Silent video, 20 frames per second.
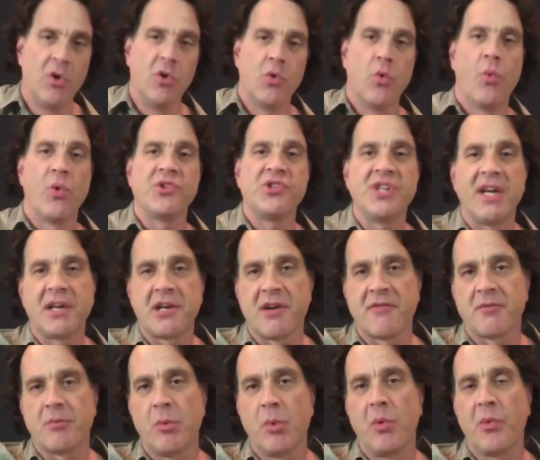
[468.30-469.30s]
once you get
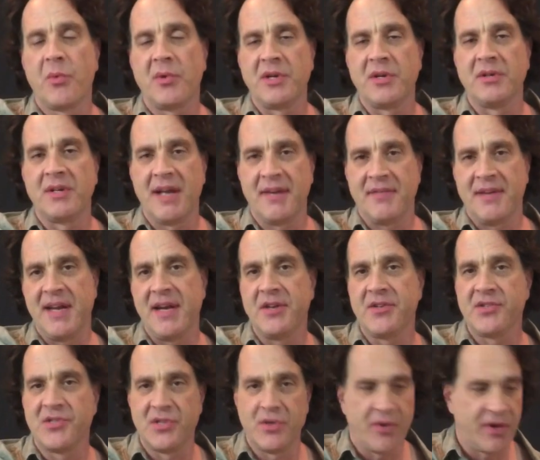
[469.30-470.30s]
comfortable with what your left hand
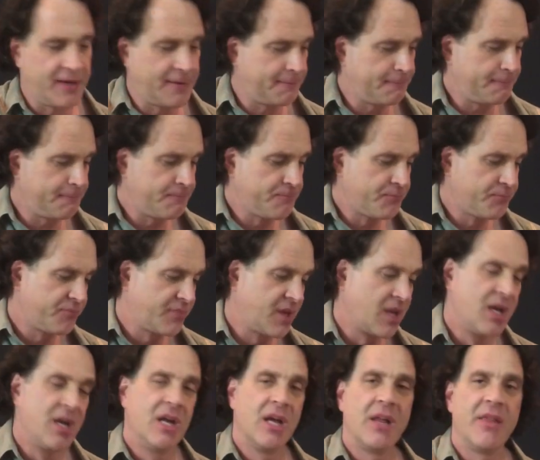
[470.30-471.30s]
is doing,
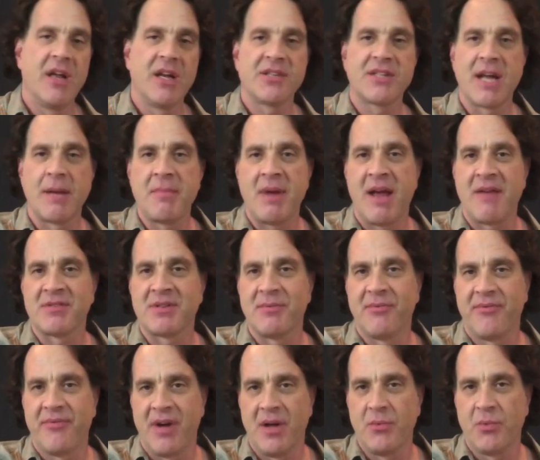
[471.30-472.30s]
then it's time to have
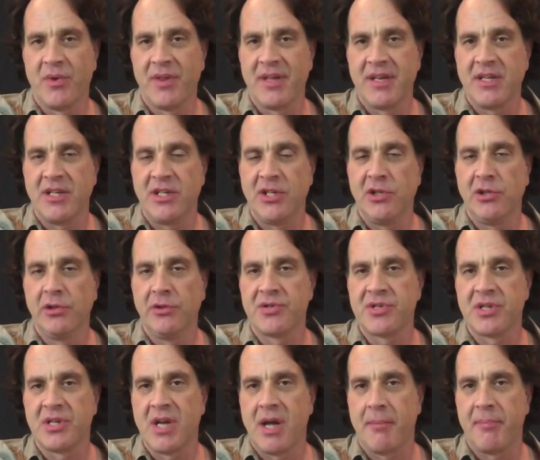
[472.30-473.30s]
some fun with it, and you
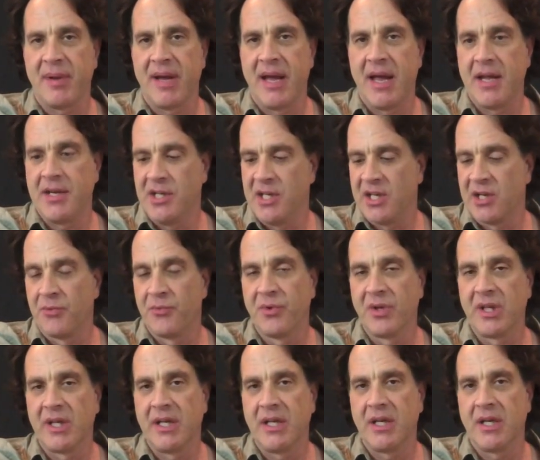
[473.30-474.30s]
loosen up, and you can
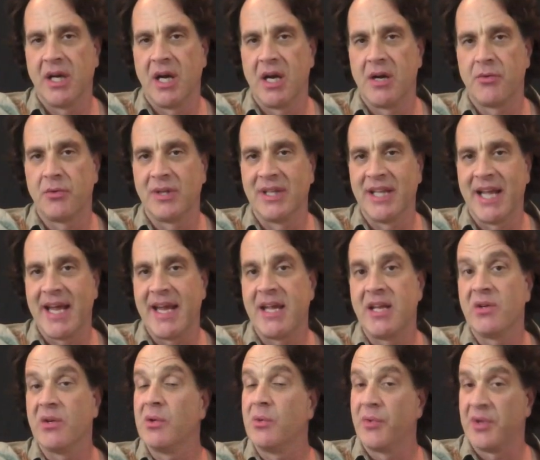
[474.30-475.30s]
really lay
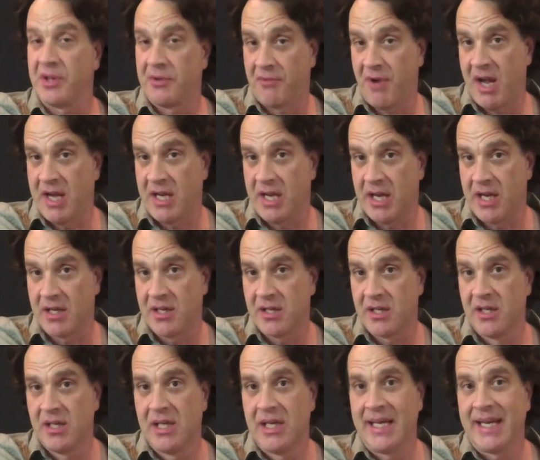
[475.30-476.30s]
into it with your right hand.
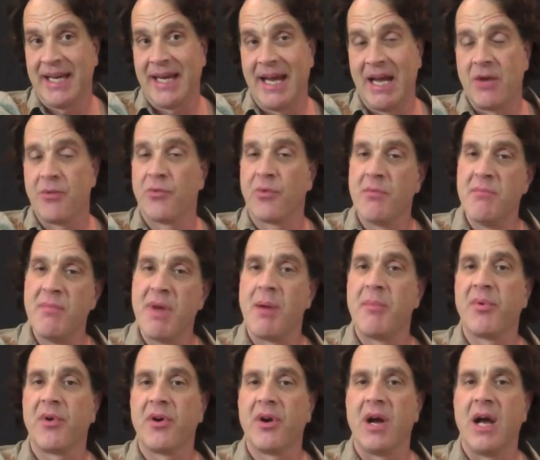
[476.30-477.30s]
And
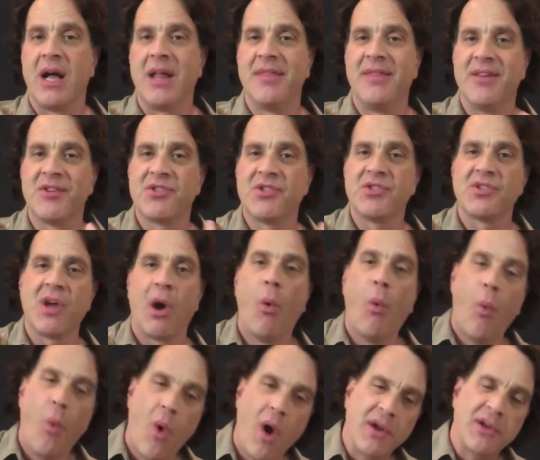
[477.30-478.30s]
remember, this is a
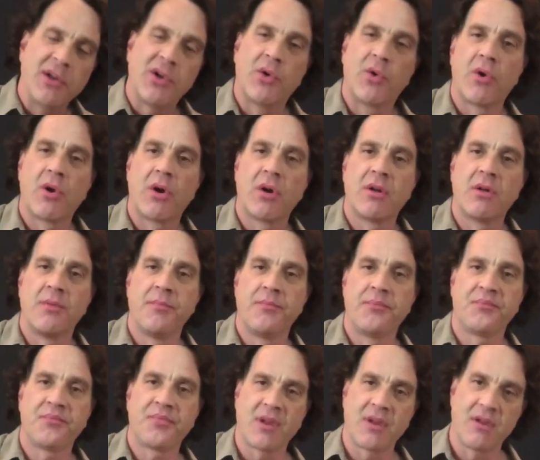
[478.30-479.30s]
1-chord
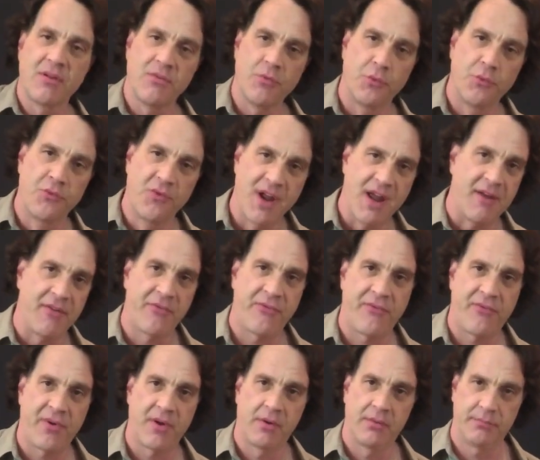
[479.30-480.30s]
riff